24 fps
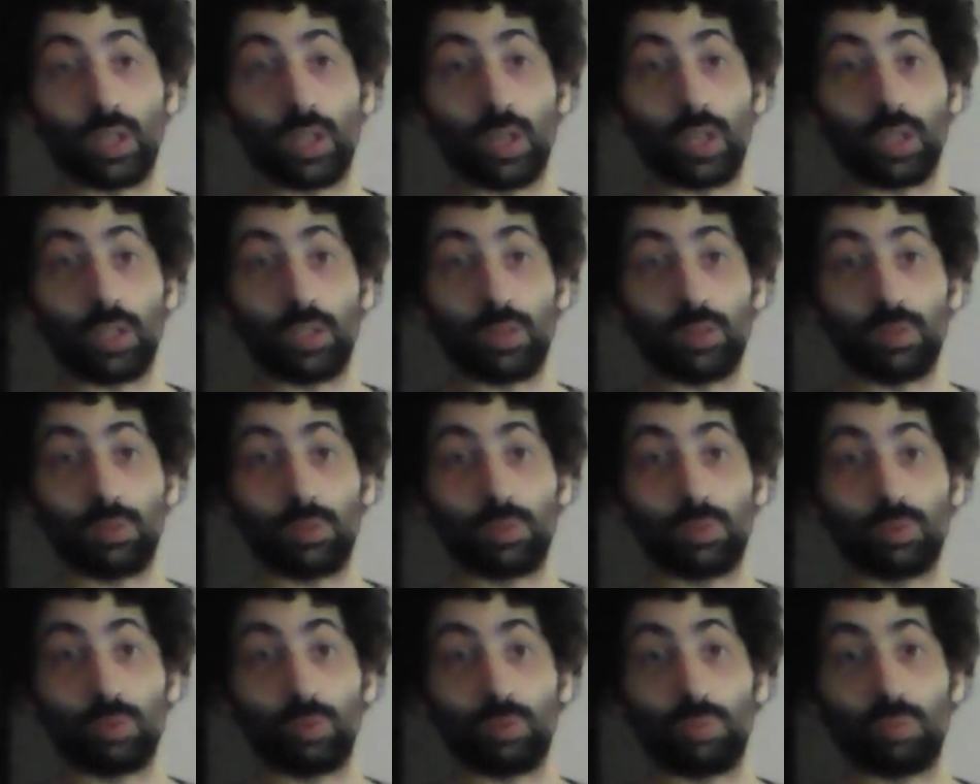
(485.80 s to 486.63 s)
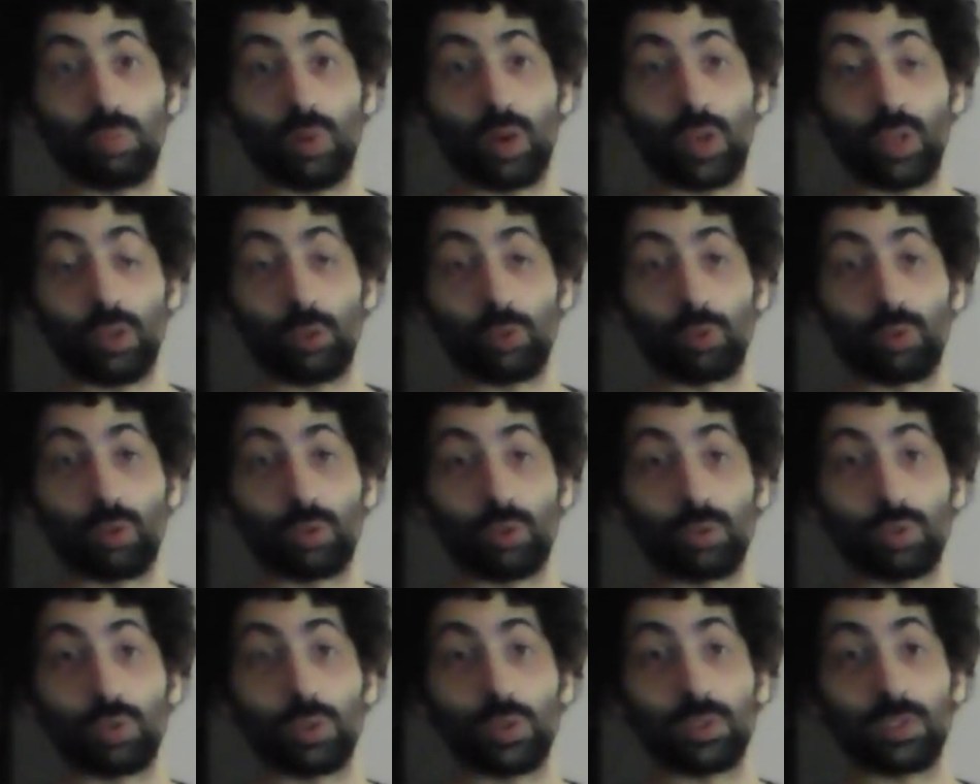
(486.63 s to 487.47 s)
in line to buy your
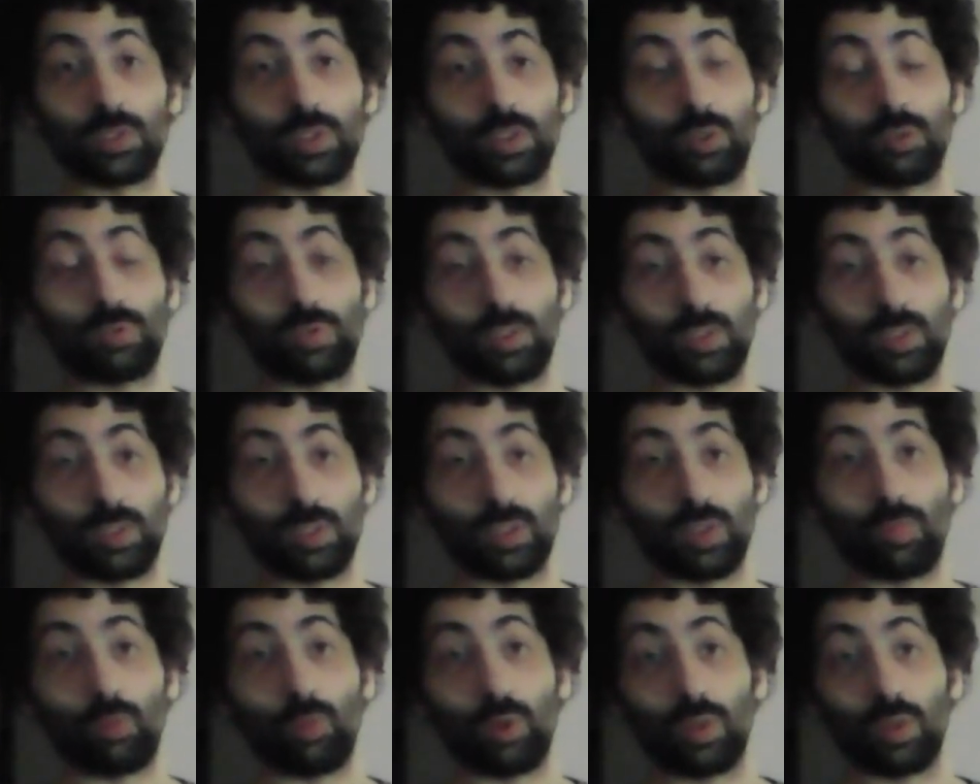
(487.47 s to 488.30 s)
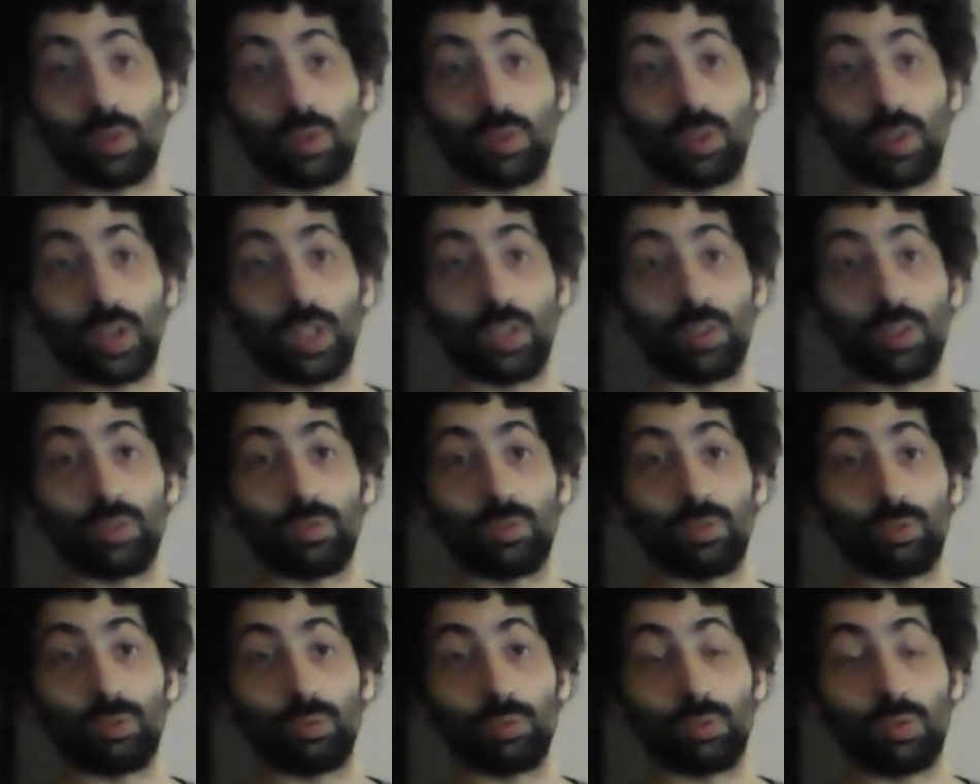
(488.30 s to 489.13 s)
groceries and you see someone ahead of
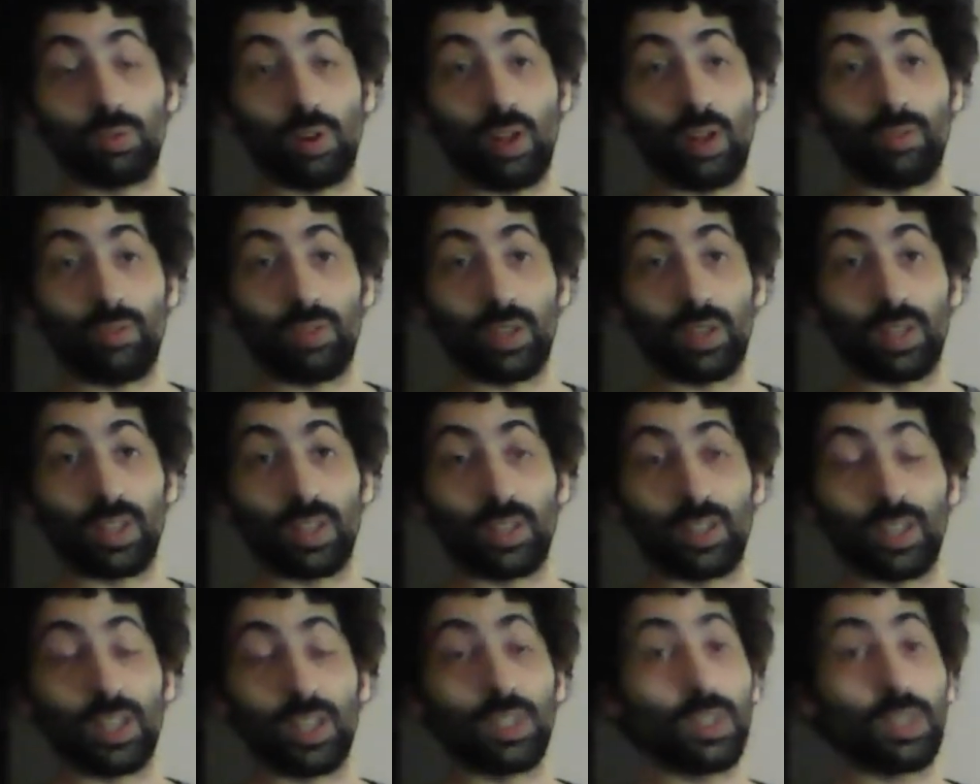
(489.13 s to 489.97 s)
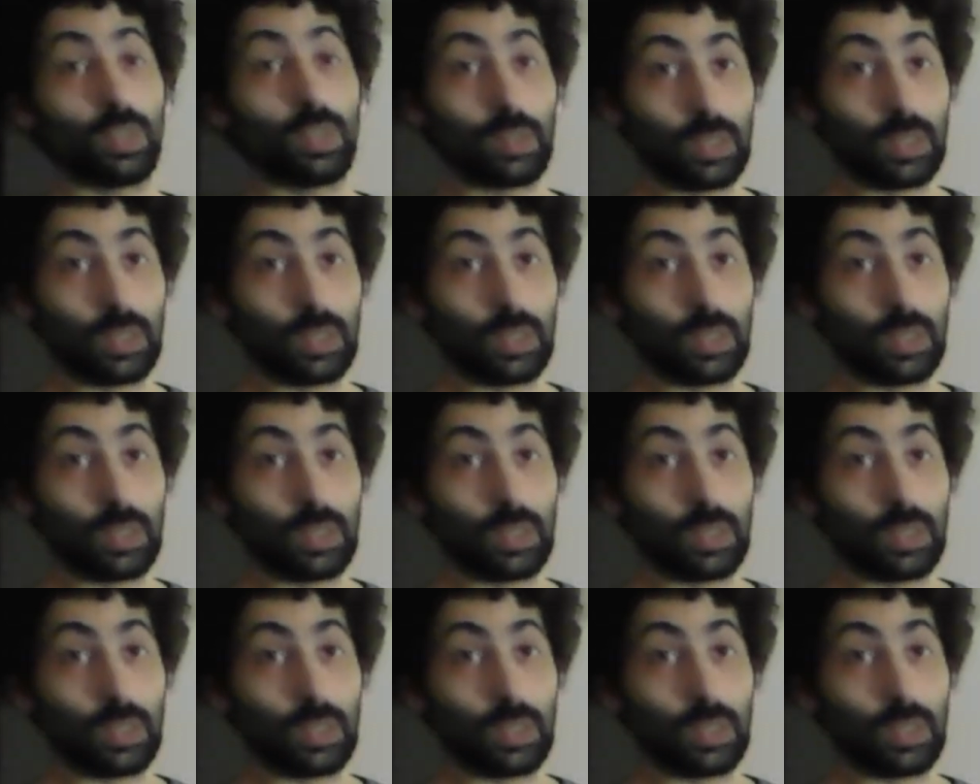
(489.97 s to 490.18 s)
you laughing like that.